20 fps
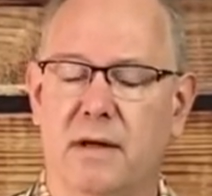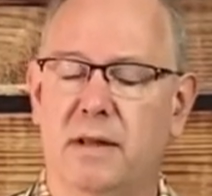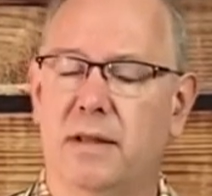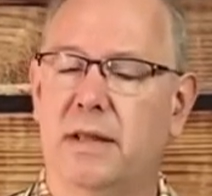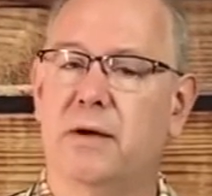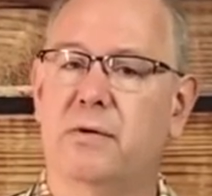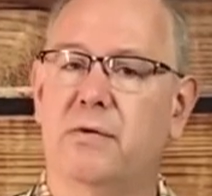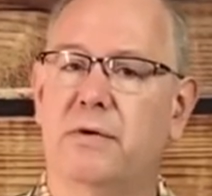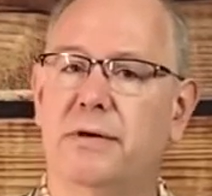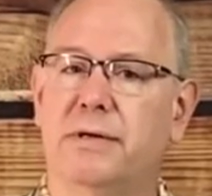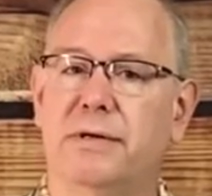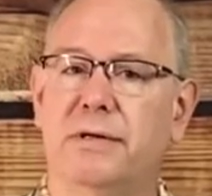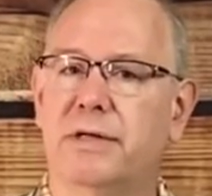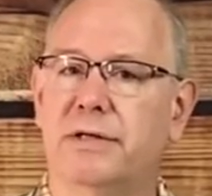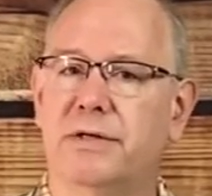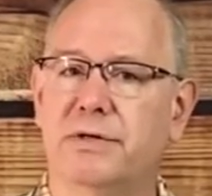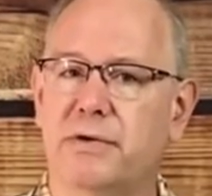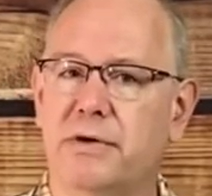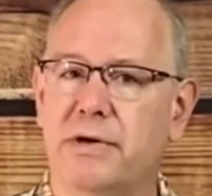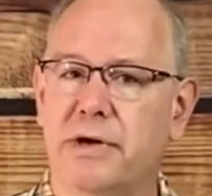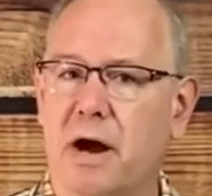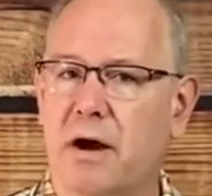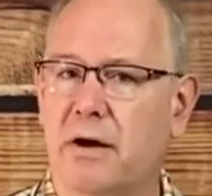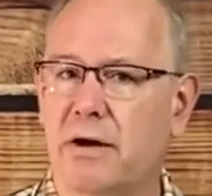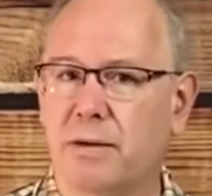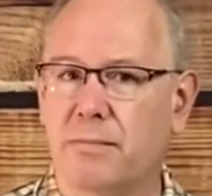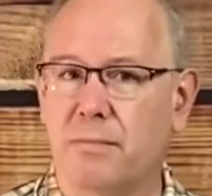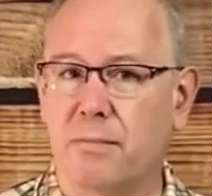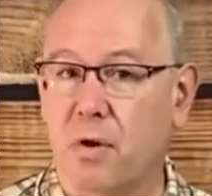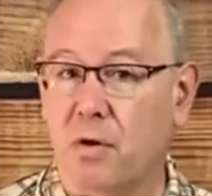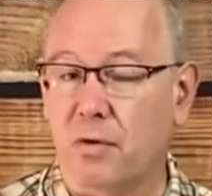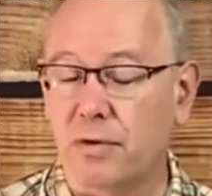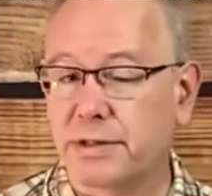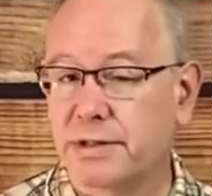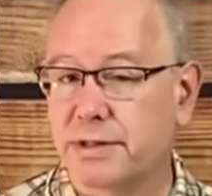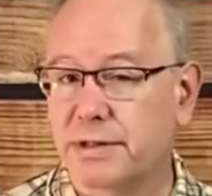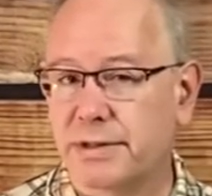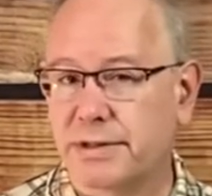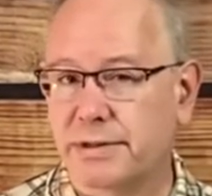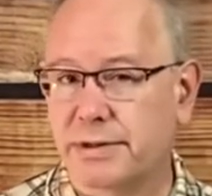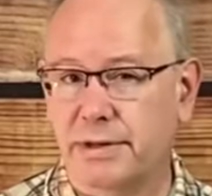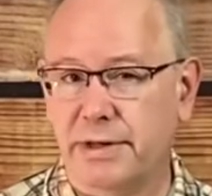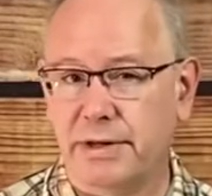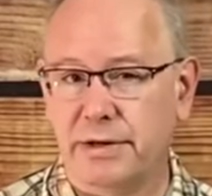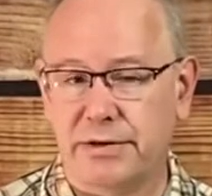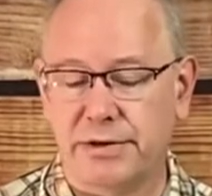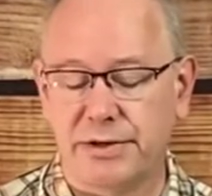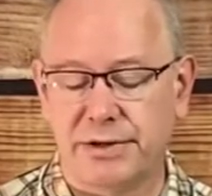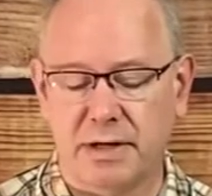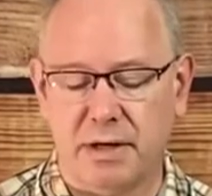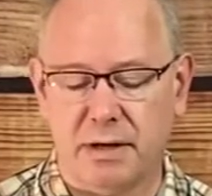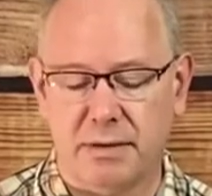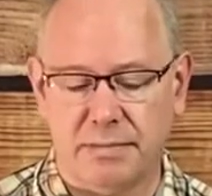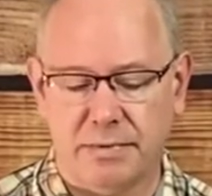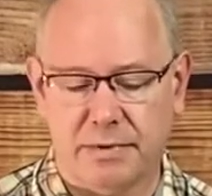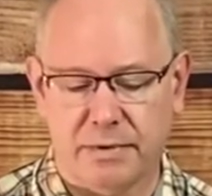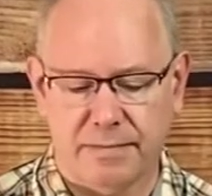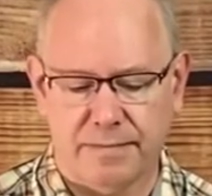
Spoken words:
They were disregarding Moses' leadership.